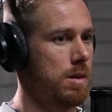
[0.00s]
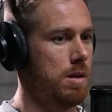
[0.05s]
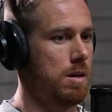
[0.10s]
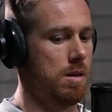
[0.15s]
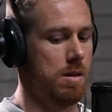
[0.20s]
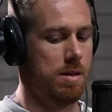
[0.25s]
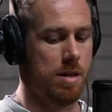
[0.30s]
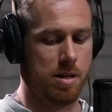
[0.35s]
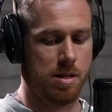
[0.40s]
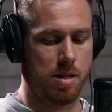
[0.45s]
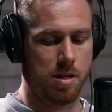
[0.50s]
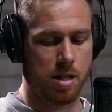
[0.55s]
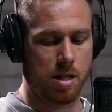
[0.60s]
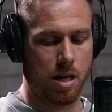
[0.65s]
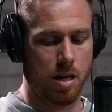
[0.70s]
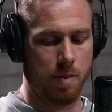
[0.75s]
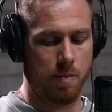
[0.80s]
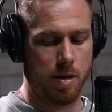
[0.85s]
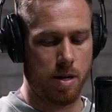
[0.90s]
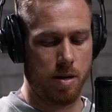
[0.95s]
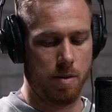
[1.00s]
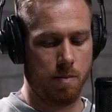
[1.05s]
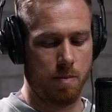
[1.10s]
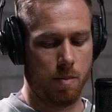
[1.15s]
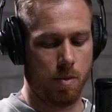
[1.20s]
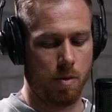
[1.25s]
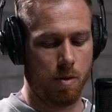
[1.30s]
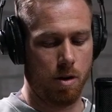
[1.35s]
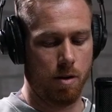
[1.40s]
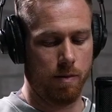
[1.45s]
This is going to be
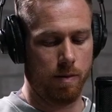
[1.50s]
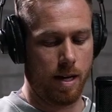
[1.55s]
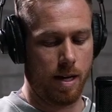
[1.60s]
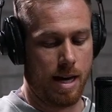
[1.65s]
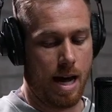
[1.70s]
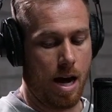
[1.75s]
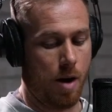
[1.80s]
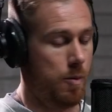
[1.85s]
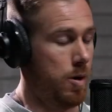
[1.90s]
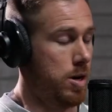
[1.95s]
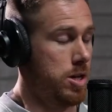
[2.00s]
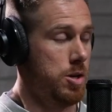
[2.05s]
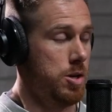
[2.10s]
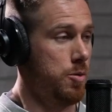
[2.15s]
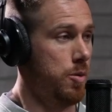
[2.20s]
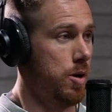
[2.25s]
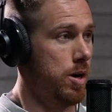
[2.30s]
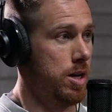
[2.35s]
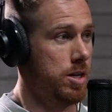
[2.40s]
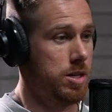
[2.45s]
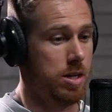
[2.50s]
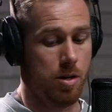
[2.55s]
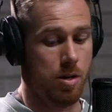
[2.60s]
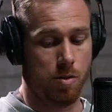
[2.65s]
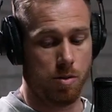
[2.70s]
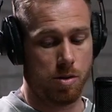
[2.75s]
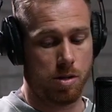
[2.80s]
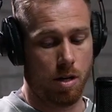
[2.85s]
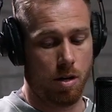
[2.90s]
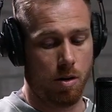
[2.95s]
more of like, yeah, what you want to
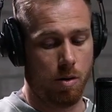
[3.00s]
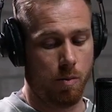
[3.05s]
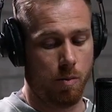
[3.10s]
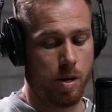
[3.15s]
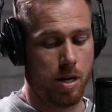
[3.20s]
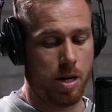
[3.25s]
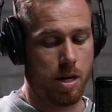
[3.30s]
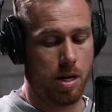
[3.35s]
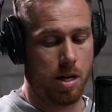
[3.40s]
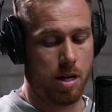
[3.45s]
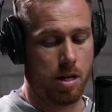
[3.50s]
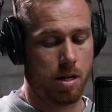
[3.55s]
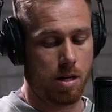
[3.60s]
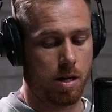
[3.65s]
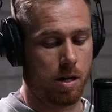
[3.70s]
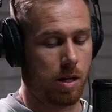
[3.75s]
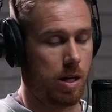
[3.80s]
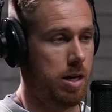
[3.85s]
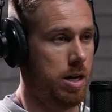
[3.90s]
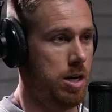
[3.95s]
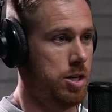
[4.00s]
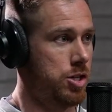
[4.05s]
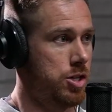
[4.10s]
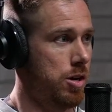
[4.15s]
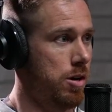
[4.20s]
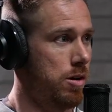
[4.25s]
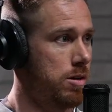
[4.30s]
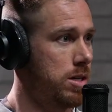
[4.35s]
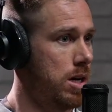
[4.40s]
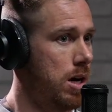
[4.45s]
do. So we clean and
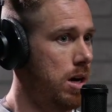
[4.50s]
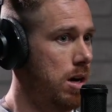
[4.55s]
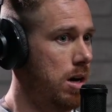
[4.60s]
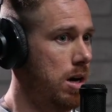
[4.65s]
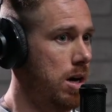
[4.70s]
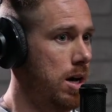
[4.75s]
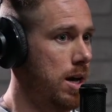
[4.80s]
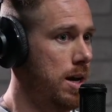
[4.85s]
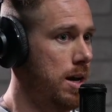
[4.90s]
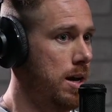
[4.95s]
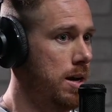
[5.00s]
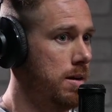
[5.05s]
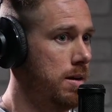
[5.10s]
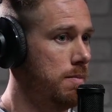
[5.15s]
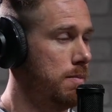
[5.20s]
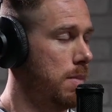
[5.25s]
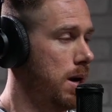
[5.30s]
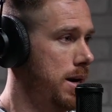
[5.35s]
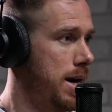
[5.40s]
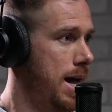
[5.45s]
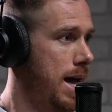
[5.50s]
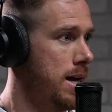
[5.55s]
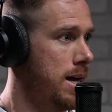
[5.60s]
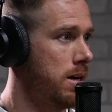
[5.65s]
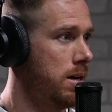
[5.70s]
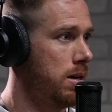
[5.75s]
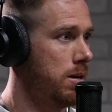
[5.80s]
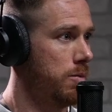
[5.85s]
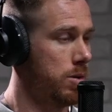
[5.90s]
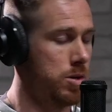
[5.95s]
jerked on Monday,
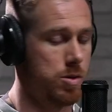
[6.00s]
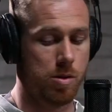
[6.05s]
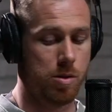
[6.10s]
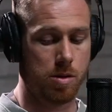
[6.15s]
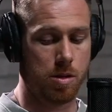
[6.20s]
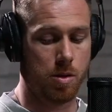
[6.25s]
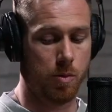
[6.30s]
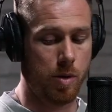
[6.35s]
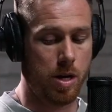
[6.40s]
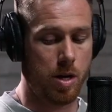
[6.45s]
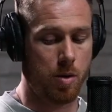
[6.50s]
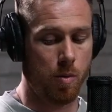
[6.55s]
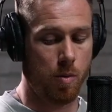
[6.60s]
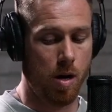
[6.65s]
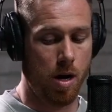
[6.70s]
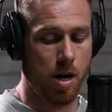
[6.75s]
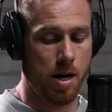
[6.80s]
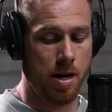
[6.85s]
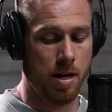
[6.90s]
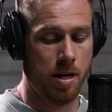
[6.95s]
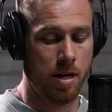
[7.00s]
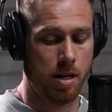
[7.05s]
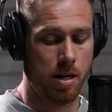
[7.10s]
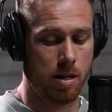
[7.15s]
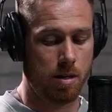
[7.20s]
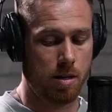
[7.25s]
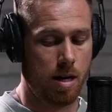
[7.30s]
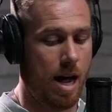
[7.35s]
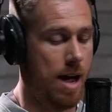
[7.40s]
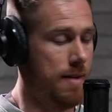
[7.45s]
which was the week 1
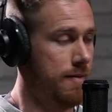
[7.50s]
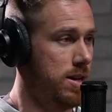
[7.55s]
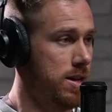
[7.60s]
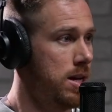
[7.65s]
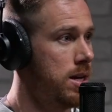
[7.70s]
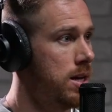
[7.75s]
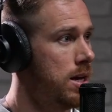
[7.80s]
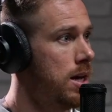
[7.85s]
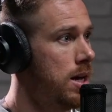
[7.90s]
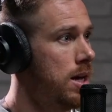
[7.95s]
heavy.